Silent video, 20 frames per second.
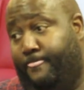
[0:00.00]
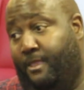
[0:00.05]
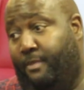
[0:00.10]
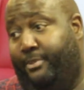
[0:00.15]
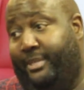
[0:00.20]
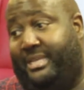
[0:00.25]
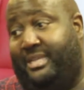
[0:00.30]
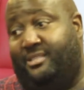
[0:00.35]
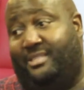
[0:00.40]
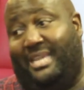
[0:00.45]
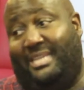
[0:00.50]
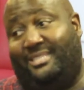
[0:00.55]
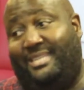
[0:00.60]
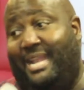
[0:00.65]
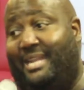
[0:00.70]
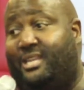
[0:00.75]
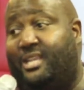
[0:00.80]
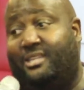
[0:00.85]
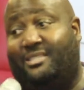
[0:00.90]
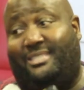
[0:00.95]
Because that's
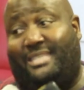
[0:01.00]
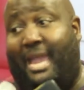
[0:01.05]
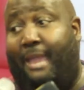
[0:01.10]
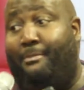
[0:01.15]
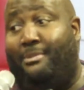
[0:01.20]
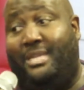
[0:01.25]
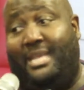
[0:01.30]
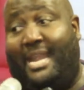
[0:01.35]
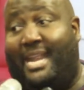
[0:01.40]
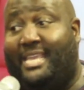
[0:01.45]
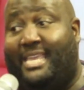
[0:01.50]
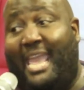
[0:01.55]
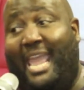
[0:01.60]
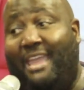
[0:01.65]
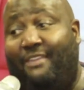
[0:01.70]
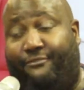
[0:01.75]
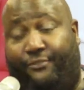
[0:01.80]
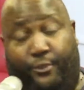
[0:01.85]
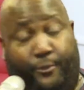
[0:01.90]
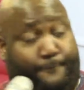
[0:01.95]
not the assignment that I
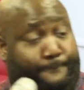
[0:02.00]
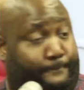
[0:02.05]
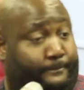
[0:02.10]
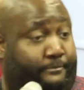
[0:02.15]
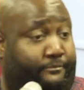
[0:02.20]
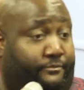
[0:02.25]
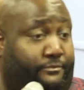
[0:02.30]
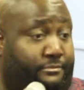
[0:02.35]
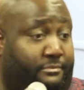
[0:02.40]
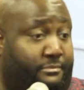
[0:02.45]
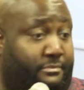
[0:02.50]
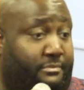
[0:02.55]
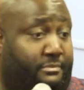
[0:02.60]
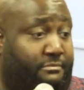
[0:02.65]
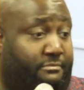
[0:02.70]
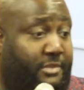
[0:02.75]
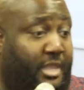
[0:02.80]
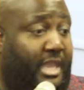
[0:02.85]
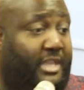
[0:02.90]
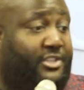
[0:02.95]
gave you.
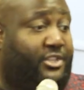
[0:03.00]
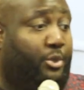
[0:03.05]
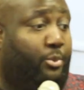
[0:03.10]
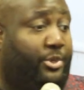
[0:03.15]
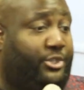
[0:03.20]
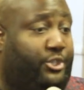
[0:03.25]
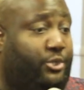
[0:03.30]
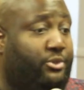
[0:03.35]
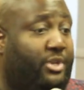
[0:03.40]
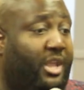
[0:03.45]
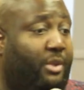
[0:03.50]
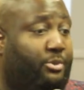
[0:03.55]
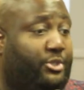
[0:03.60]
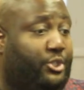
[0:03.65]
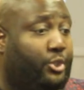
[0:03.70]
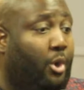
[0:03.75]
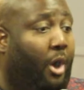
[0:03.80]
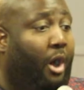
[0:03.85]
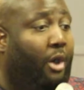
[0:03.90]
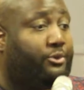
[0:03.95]
And so what you did
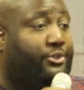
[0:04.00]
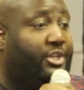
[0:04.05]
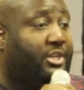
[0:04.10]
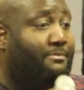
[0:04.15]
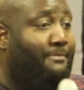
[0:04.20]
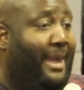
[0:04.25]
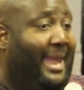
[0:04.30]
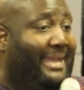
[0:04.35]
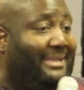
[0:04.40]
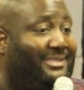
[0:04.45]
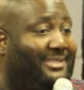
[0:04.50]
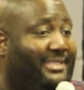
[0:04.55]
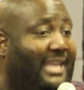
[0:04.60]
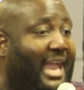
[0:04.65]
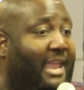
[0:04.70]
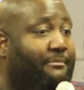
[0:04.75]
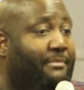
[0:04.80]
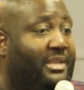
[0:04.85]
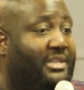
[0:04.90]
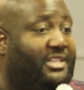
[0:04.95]
was you altered my
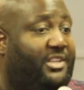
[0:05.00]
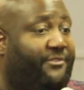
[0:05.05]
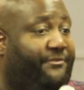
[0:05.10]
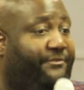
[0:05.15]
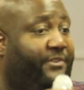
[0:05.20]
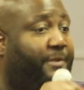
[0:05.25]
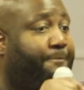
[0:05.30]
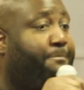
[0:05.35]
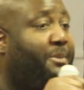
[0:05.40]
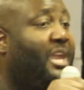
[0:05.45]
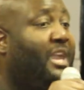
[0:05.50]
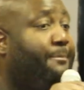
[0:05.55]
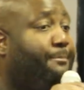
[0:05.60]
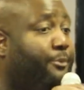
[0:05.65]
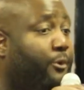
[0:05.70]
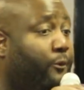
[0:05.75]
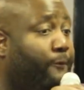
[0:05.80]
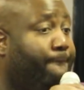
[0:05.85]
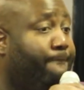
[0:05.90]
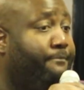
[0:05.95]
assignment to fit
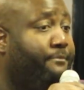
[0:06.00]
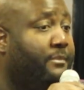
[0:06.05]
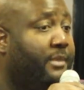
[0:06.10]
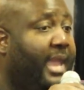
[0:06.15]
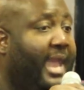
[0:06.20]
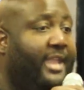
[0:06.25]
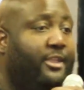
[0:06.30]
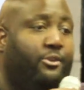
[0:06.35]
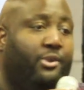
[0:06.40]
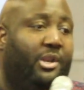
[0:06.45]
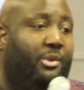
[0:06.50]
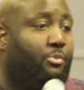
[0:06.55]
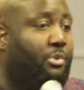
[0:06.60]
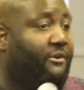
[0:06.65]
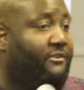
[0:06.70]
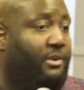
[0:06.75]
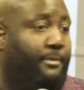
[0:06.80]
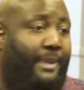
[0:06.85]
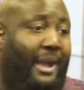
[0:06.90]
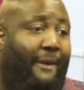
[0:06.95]
people, and you didn't
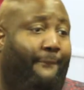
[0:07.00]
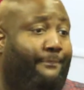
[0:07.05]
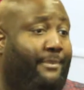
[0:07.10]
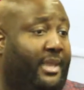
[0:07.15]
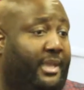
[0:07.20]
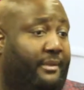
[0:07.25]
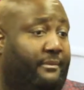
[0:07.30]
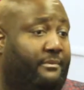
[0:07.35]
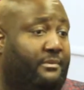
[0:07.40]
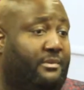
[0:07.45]
worry about me.